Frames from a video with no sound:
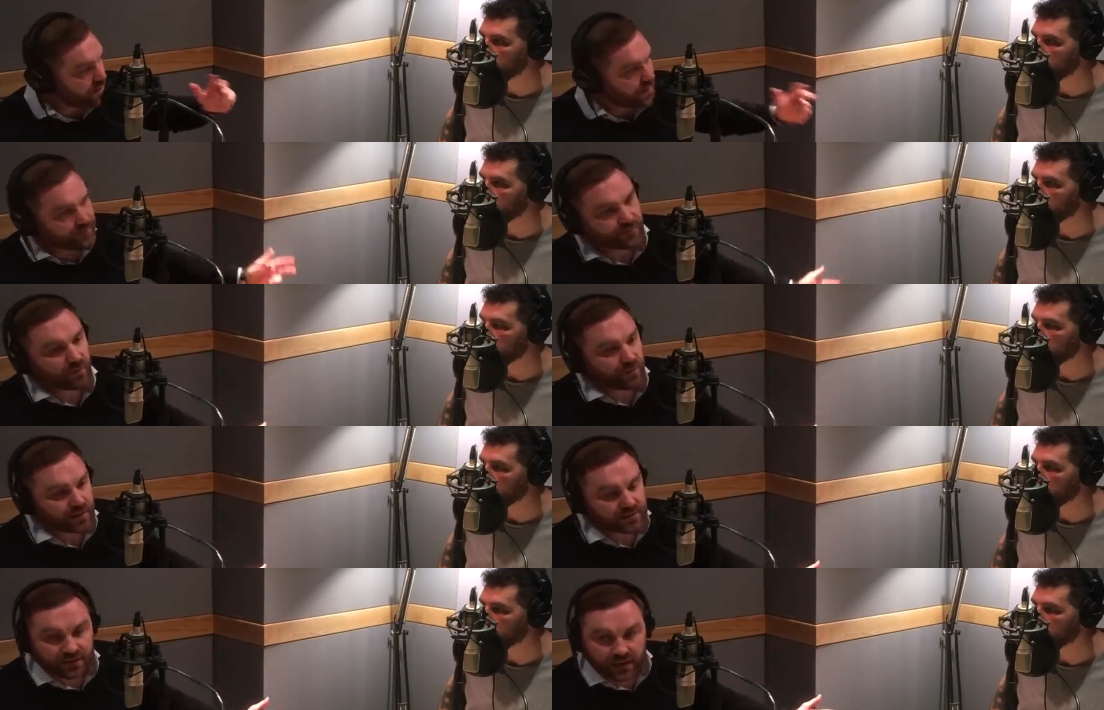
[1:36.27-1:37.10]
Speaker 1: They've got
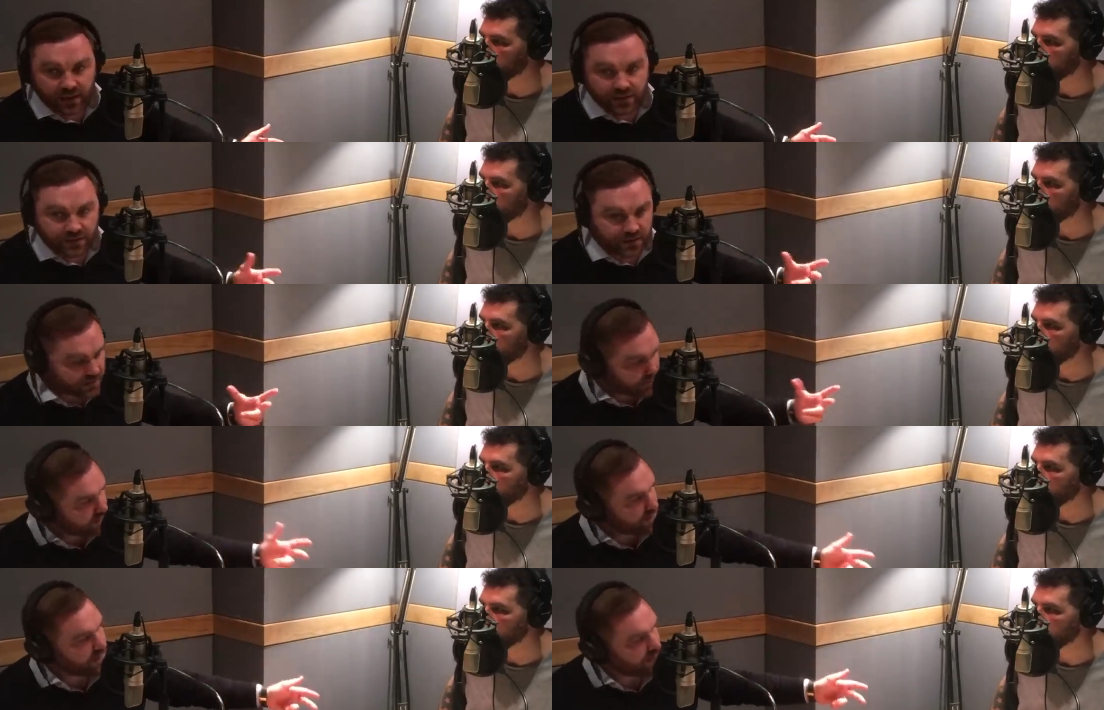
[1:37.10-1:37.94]
bags of cash. They could
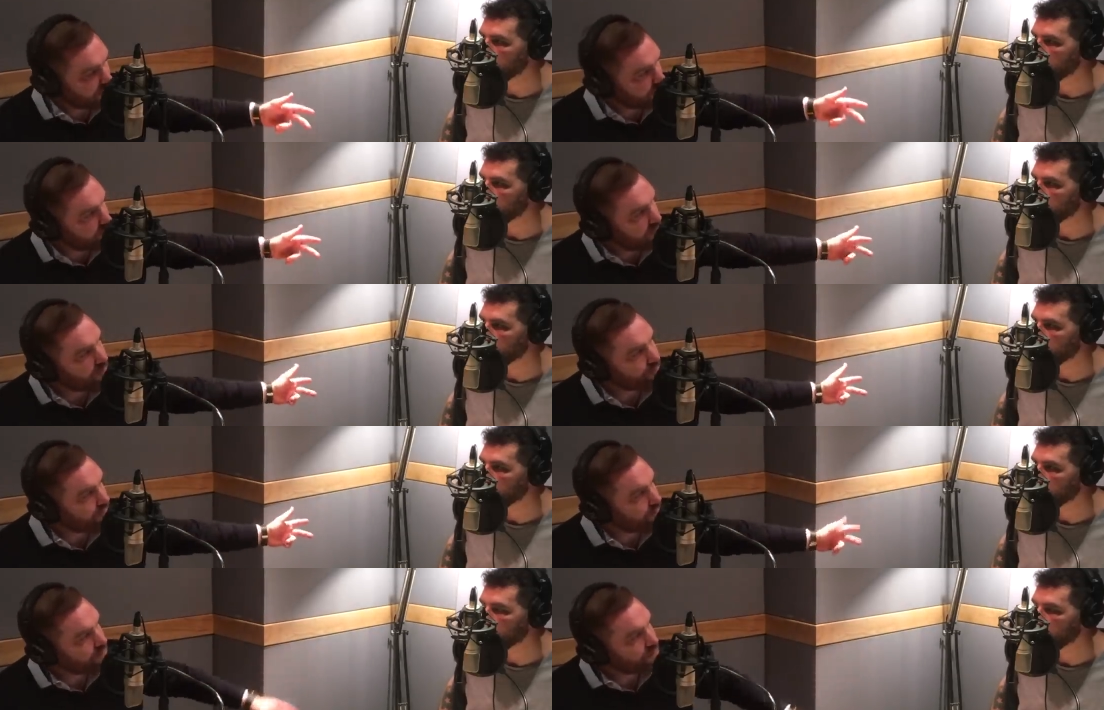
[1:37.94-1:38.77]
say, hey,
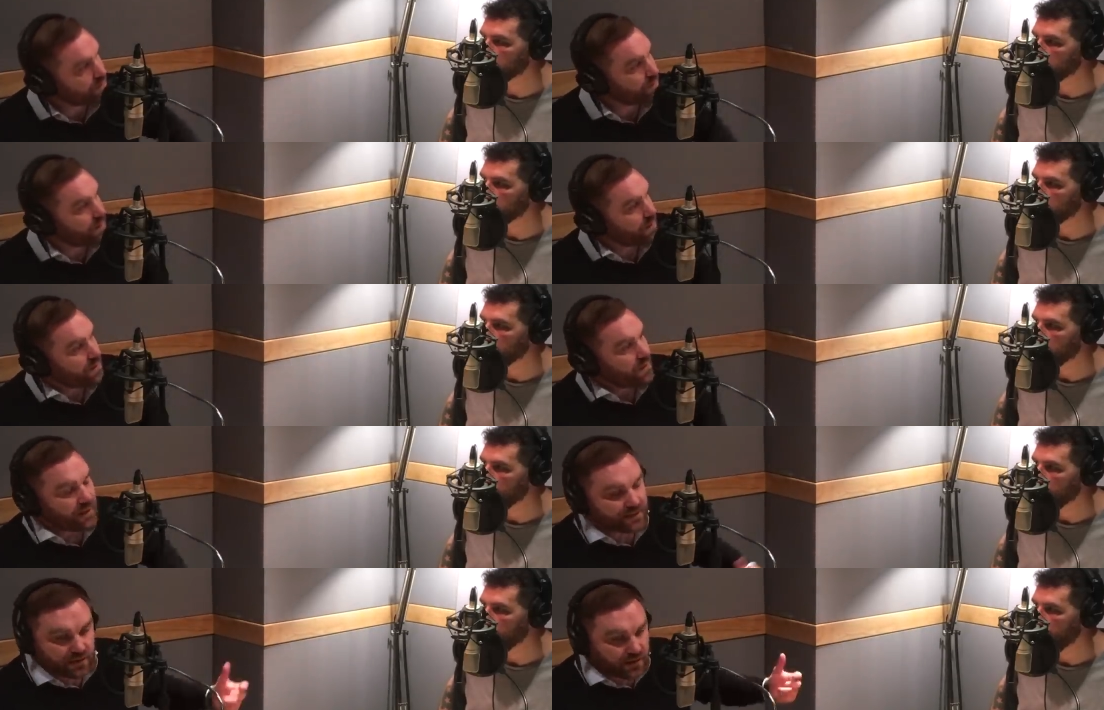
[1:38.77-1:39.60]
offer him the job.
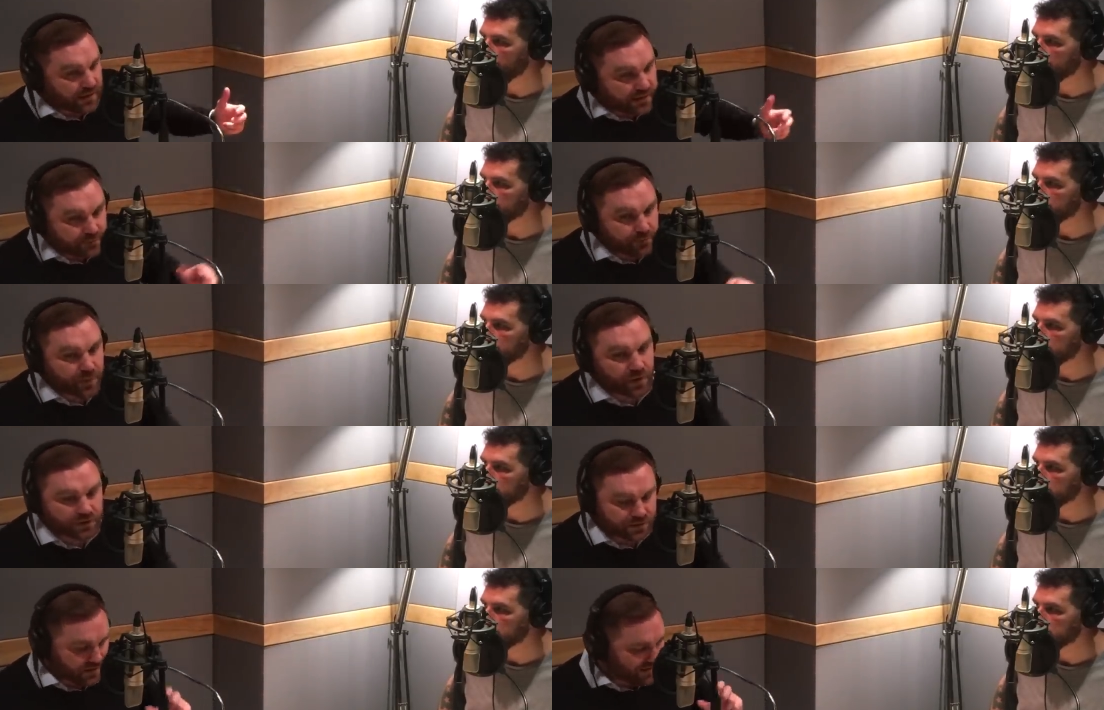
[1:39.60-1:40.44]
And it's like any
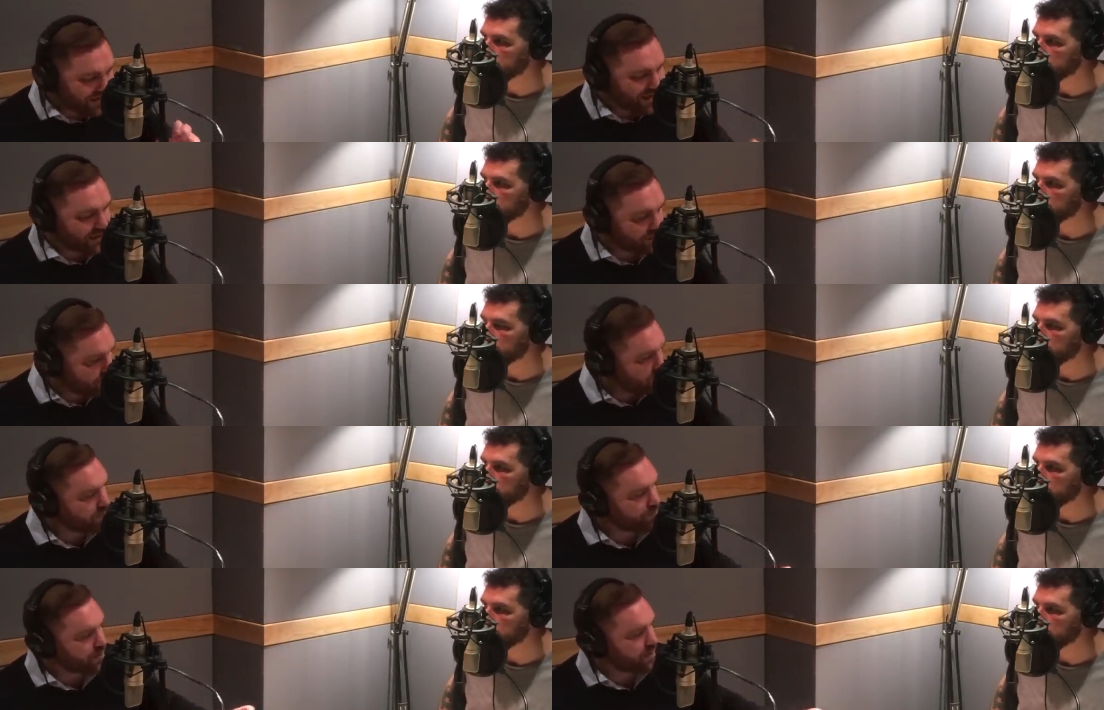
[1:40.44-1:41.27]
person in any
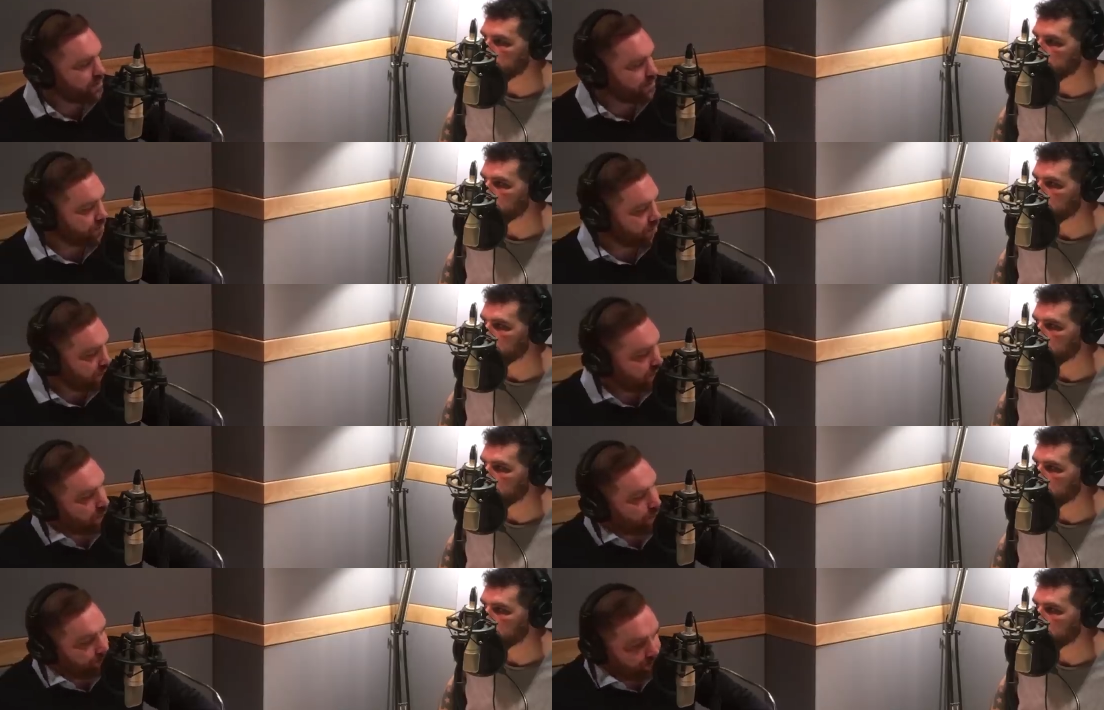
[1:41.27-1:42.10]
walk of life.
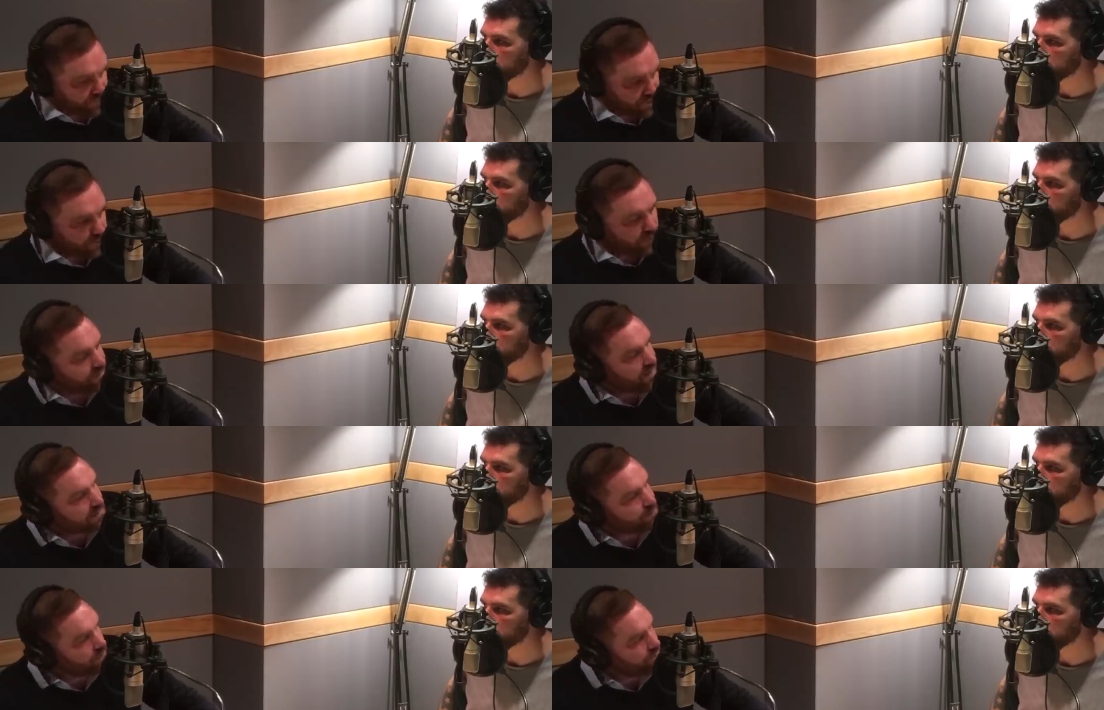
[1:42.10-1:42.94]
Job offer
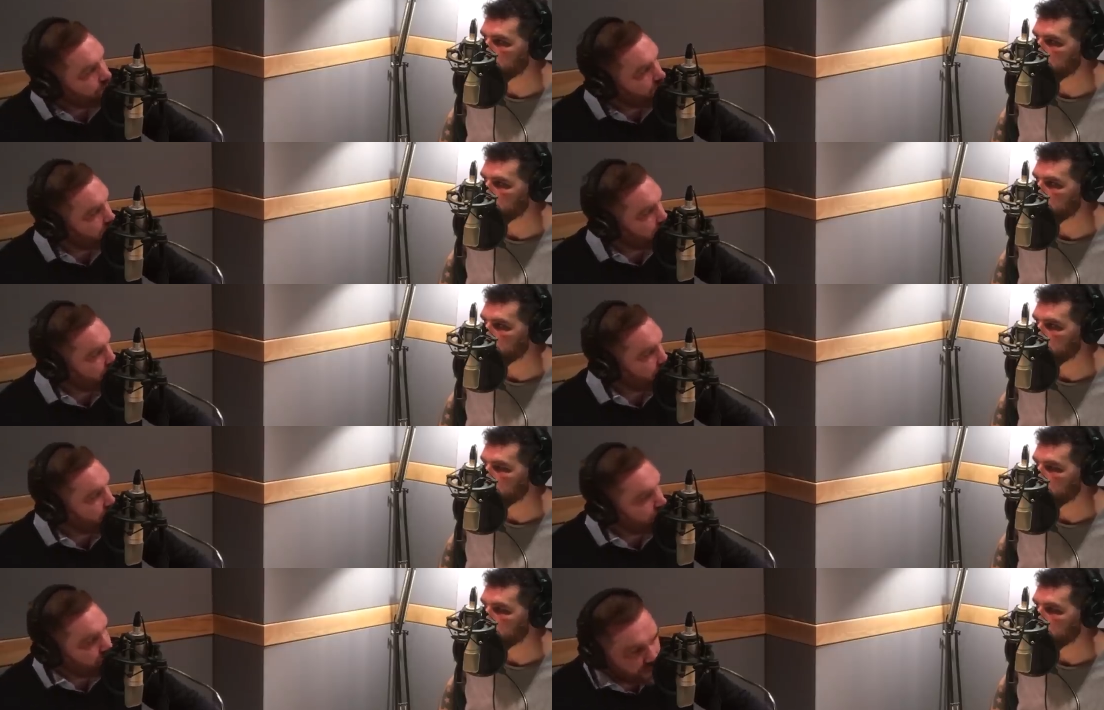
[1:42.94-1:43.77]
gets put in front of you.
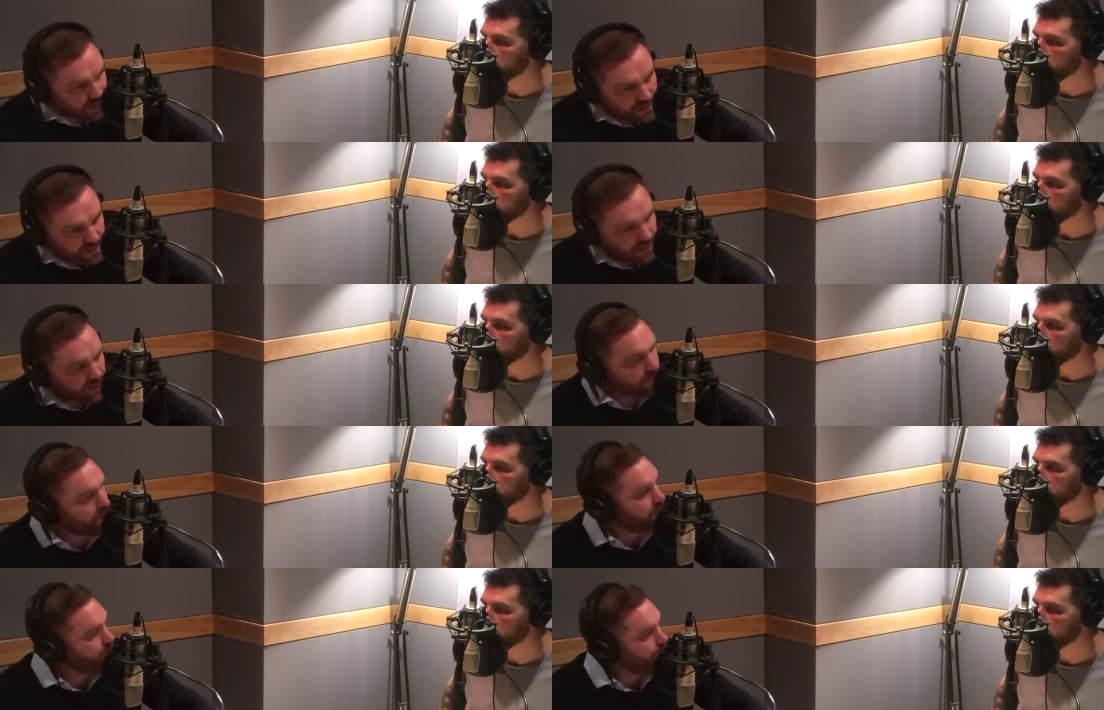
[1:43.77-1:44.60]
You
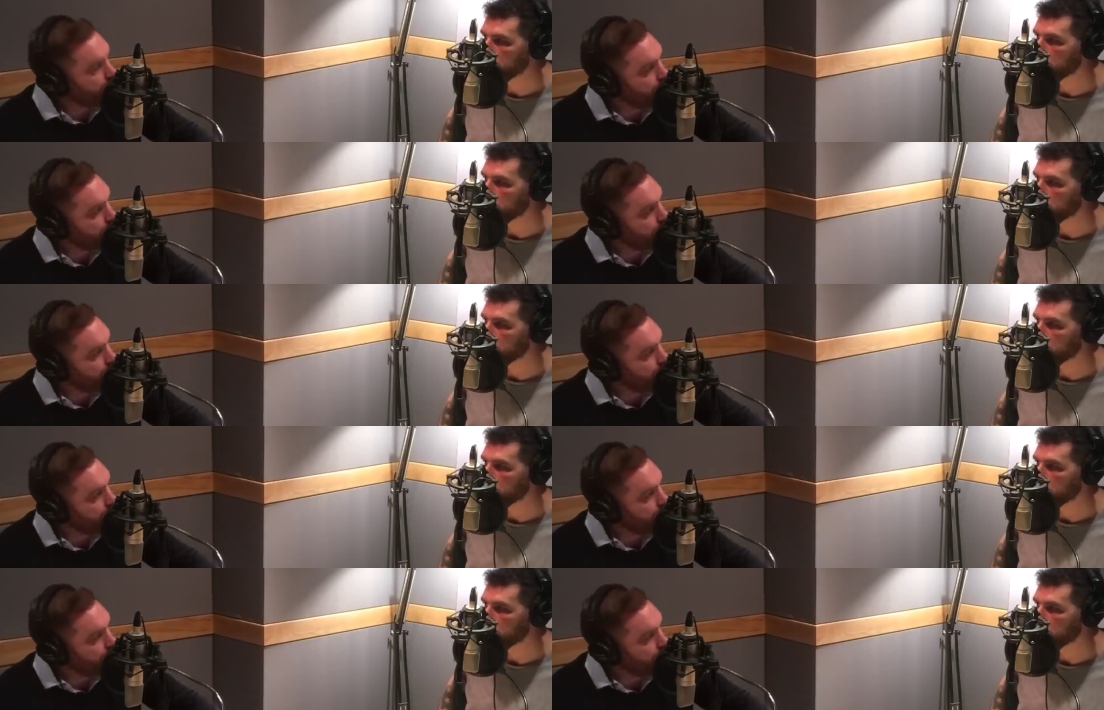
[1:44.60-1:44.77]
look at it.